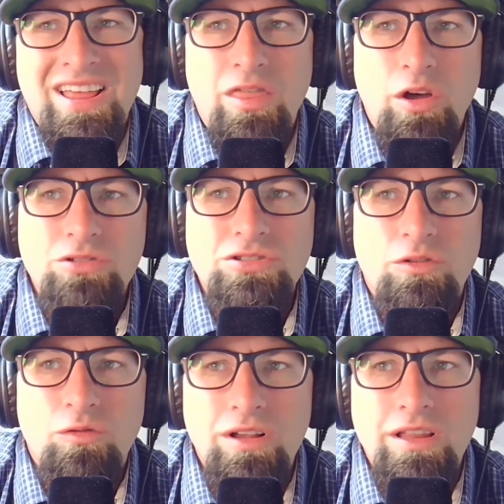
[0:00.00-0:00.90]
Those
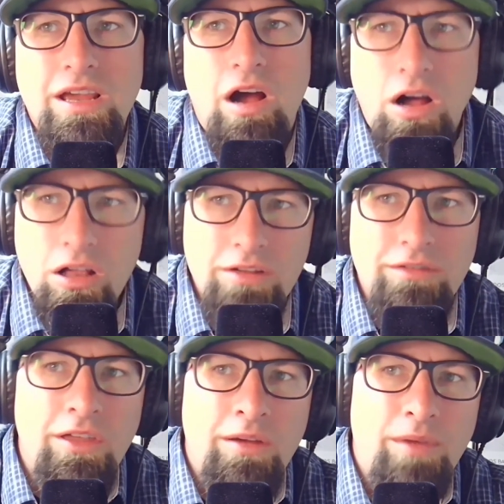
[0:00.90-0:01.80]
are really all
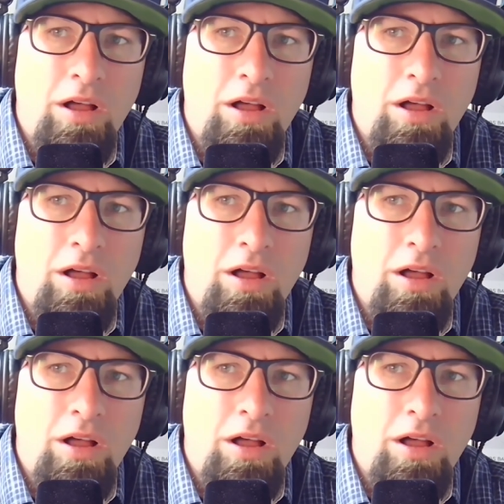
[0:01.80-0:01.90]
of them